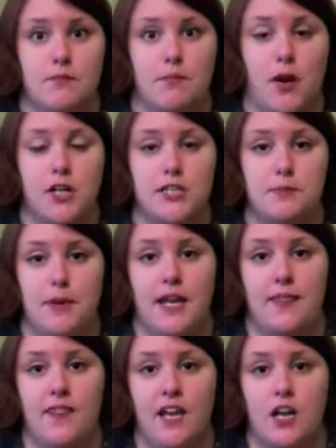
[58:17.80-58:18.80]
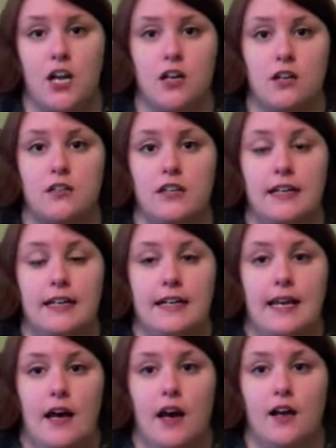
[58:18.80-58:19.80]
Participate in their
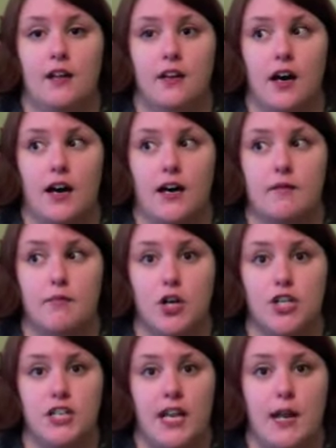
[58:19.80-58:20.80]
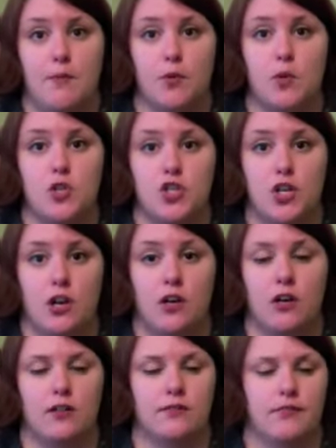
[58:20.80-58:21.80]
March and April shawl,
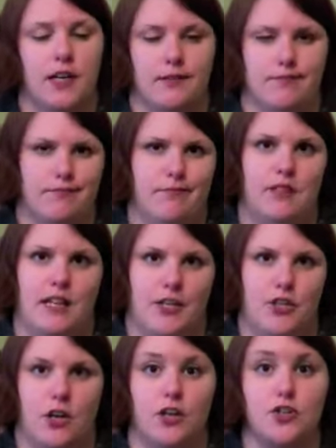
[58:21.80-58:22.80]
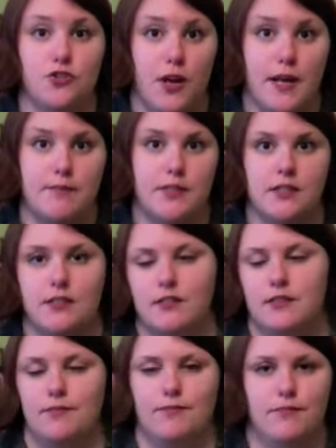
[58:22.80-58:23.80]
or not shawl, stripes,
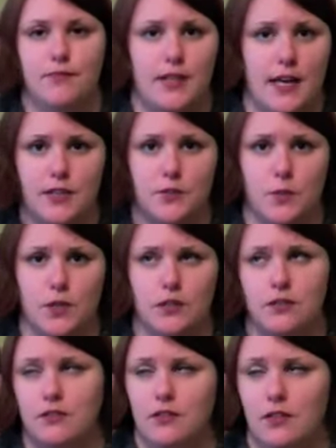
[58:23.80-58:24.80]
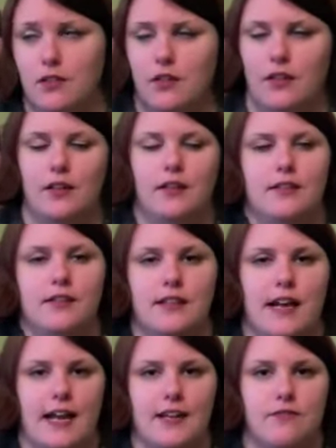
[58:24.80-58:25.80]
S word,
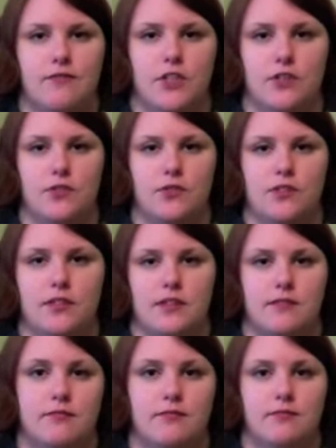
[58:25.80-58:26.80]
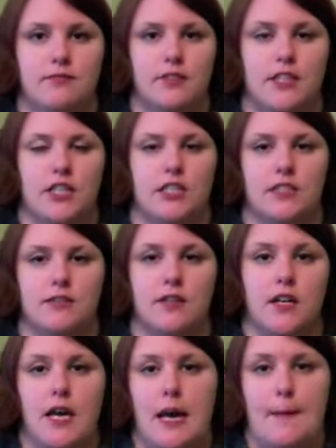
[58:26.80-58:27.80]
got confused. Their
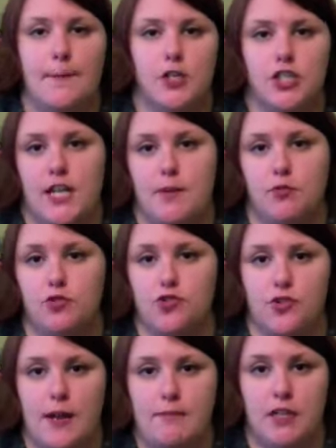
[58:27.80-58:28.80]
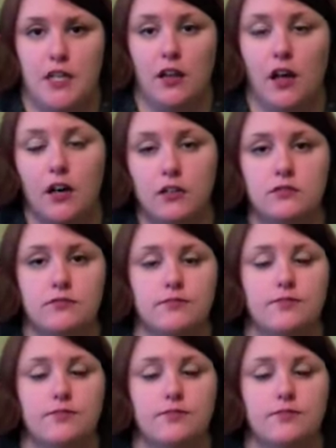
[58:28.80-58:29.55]
March and April striped knit-along.